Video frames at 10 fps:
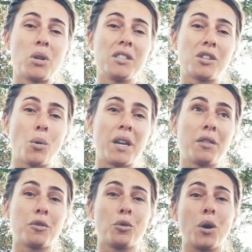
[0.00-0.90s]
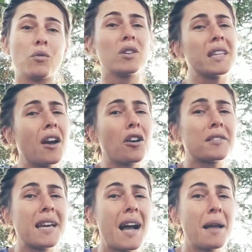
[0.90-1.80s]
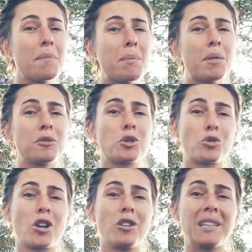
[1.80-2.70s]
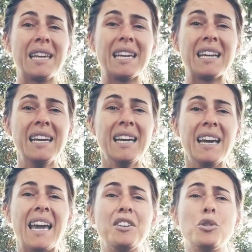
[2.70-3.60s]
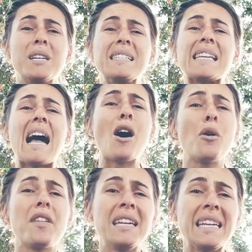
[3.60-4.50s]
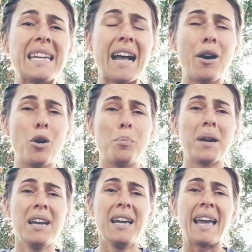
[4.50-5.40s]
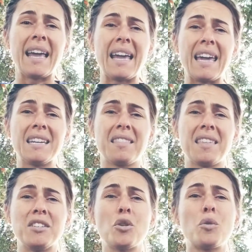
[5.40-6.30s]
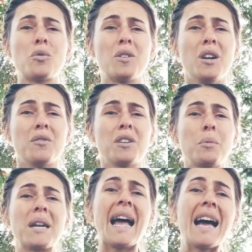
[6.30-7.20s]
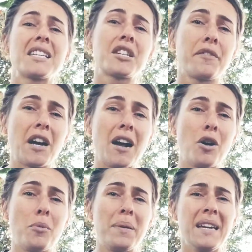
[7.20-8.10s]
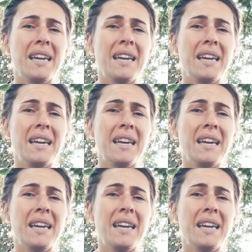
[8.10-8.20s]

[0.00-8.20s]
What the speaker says: is going through a really hard time, maybe they're struggling, and you can tell they need help and they don't really want to ask for help,